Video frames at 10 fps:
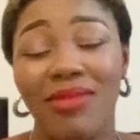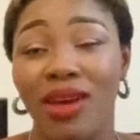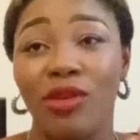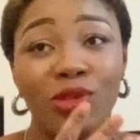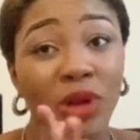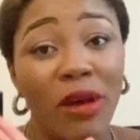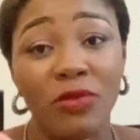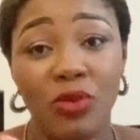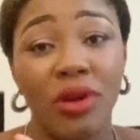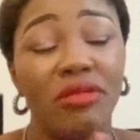Men also
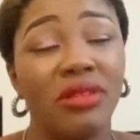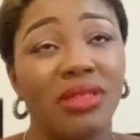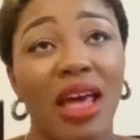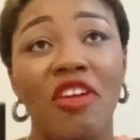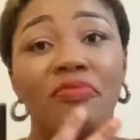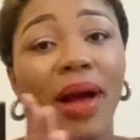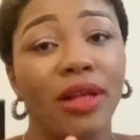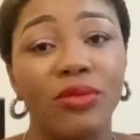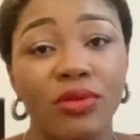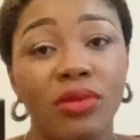have jewelries, they have
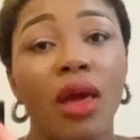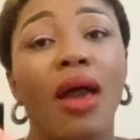bangles,